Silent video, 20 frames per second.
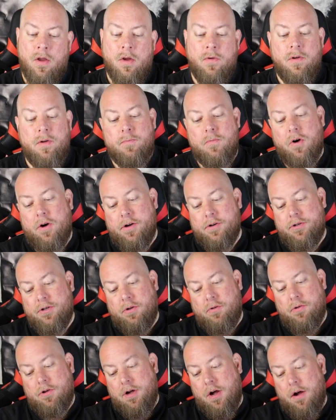remote
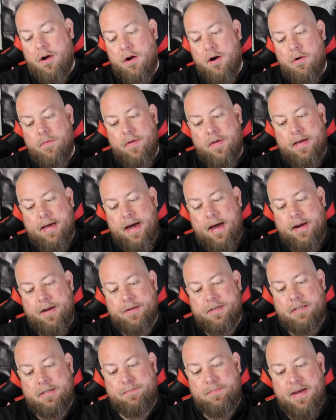control car. We got a
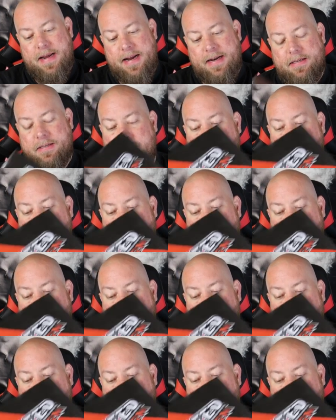Speed